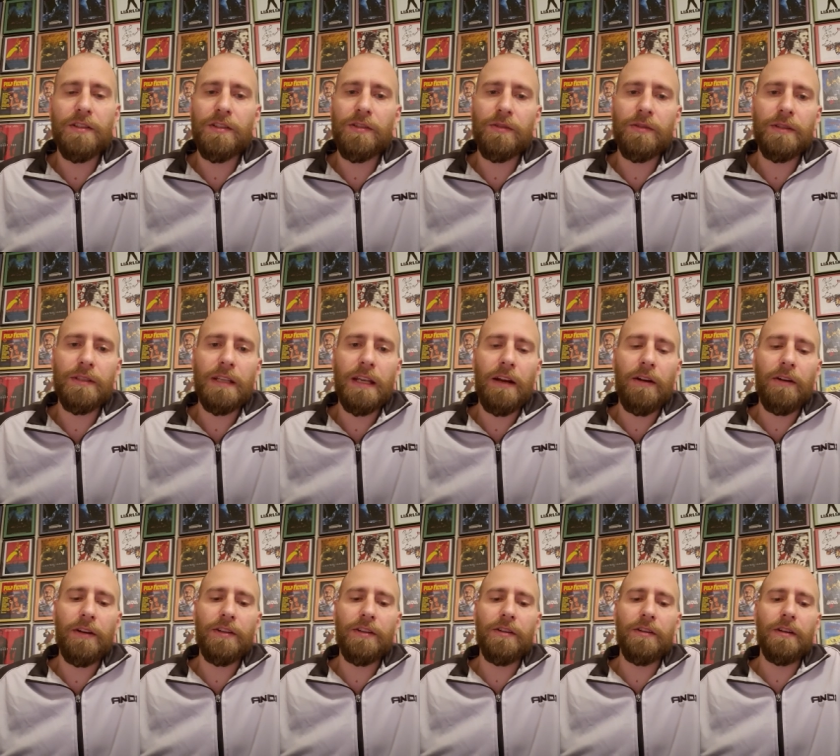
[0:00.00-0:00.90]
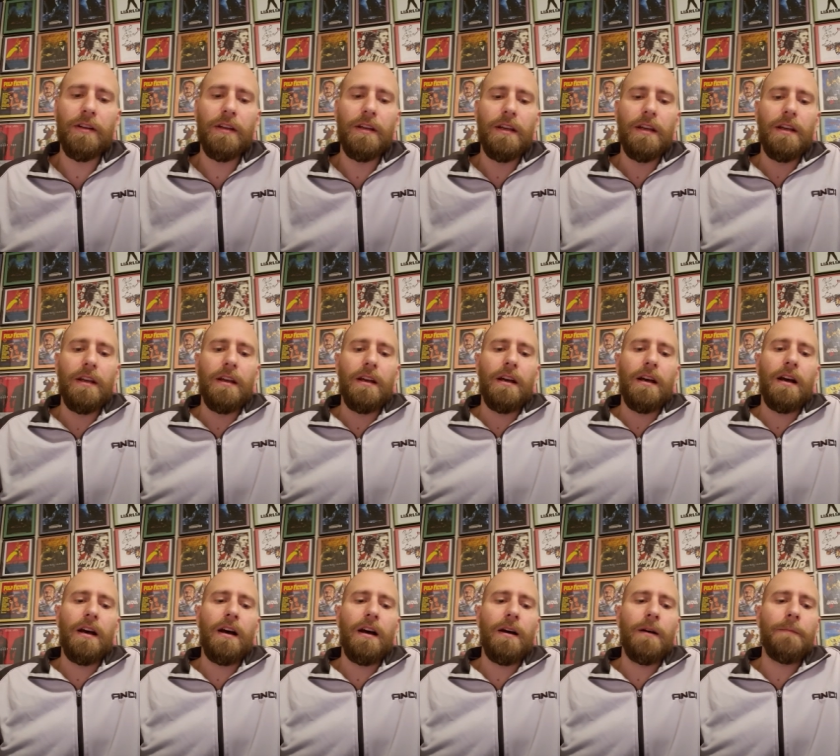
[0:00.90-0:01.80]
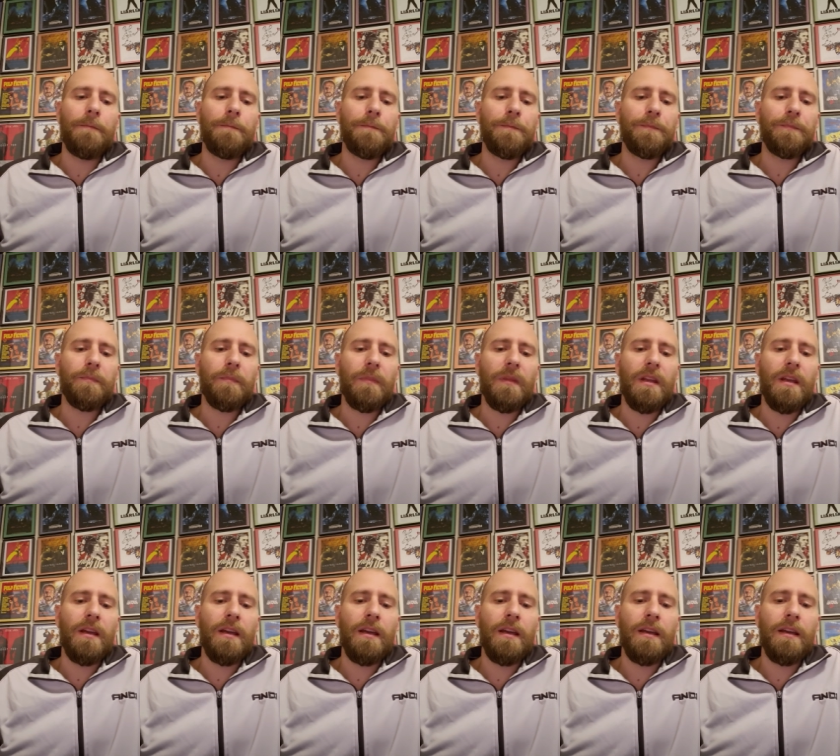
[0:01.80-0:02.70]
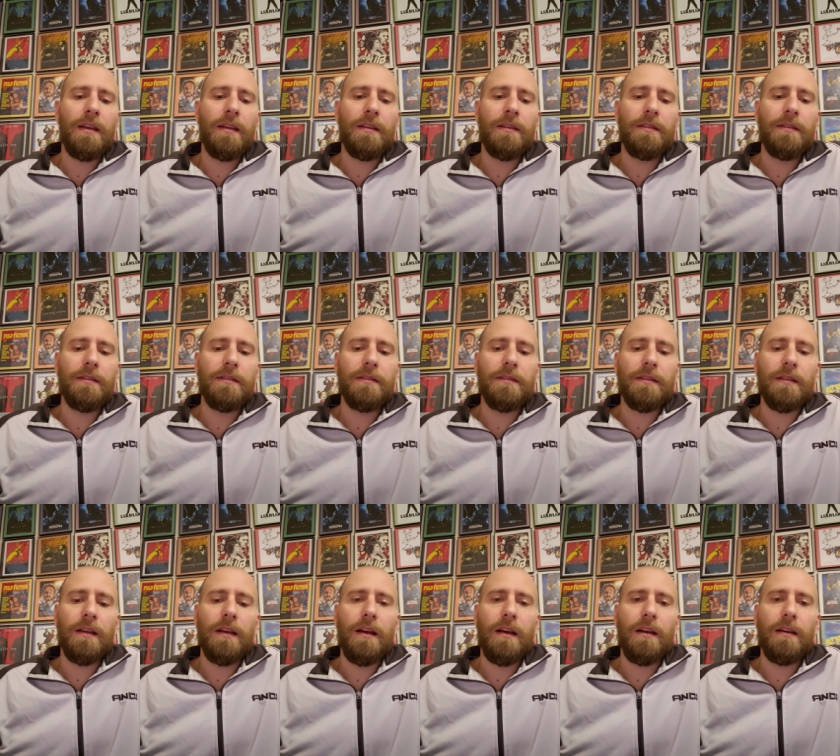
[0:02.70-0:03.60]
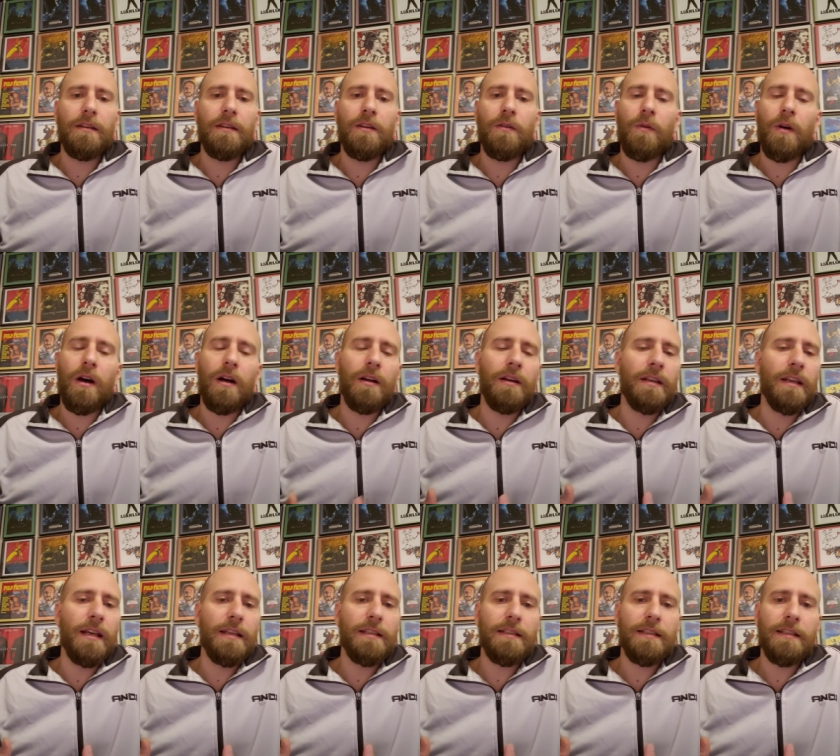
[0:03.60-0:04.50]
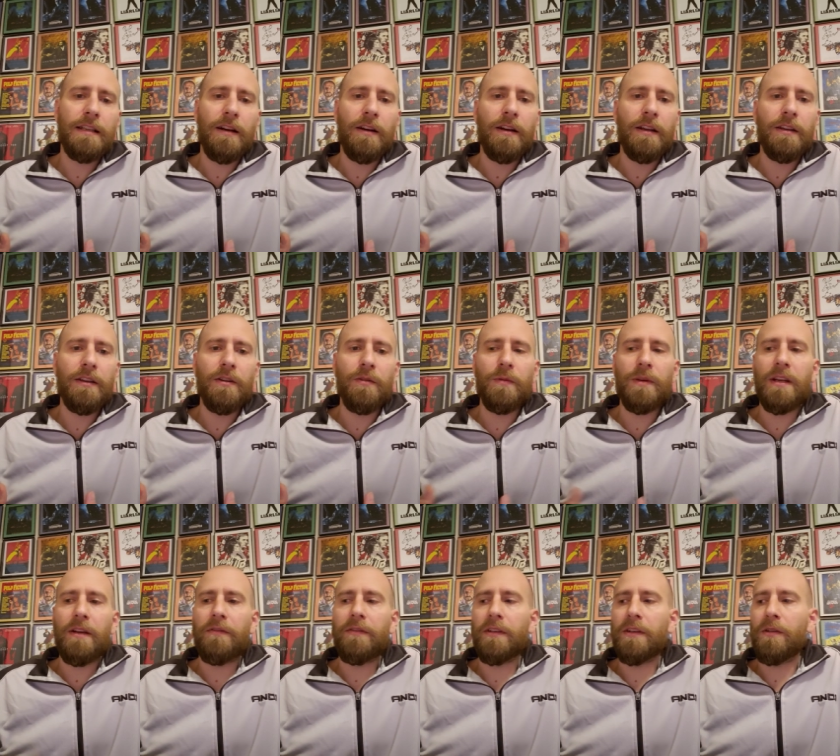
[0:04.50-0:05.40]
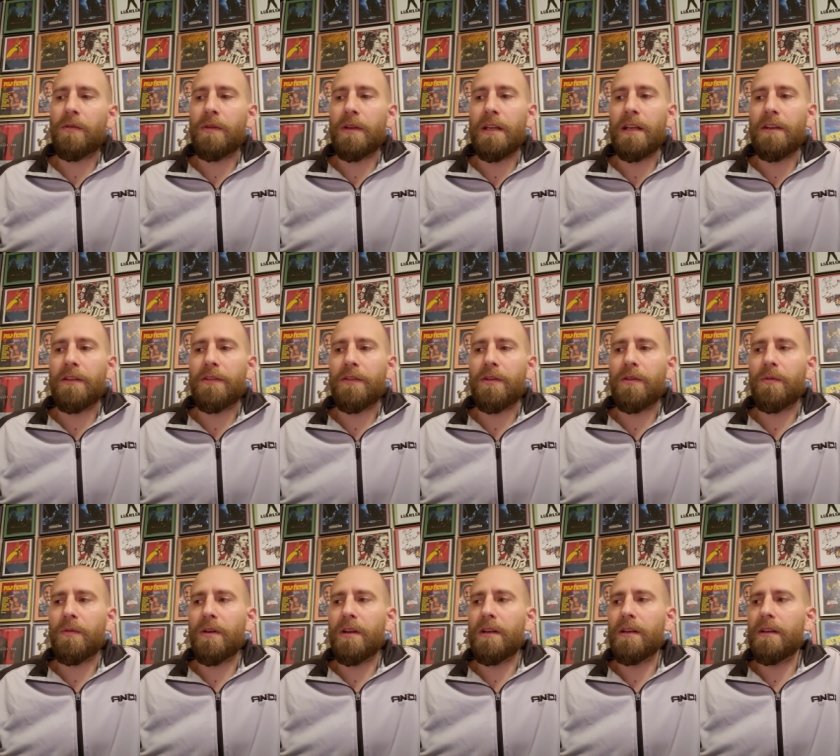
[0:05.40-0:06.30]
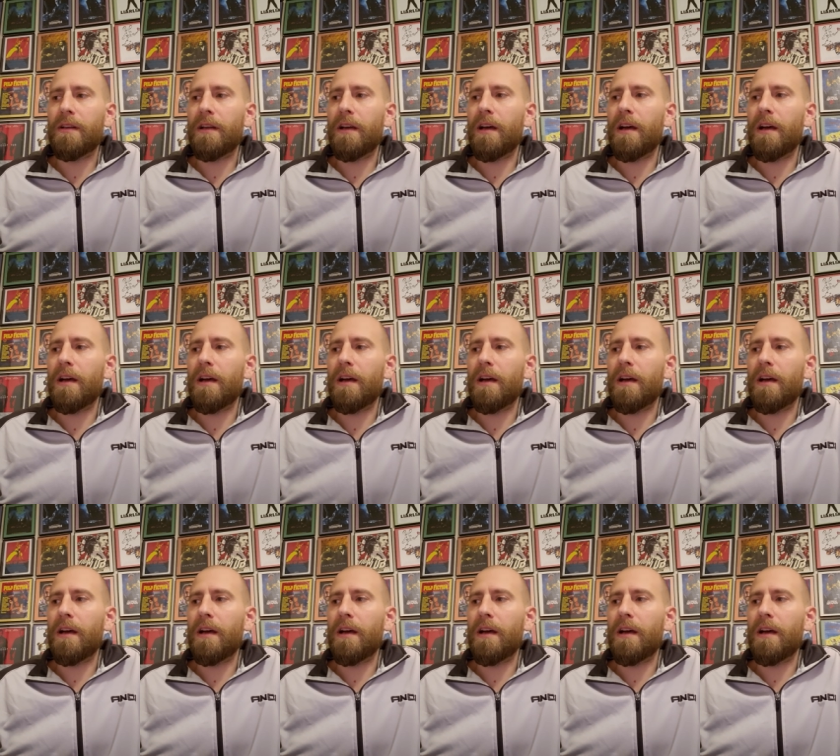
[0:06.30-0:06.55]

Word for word: children's character. Um, and, uh, you know, while unnecessary, you know, we definitely don't need a third one.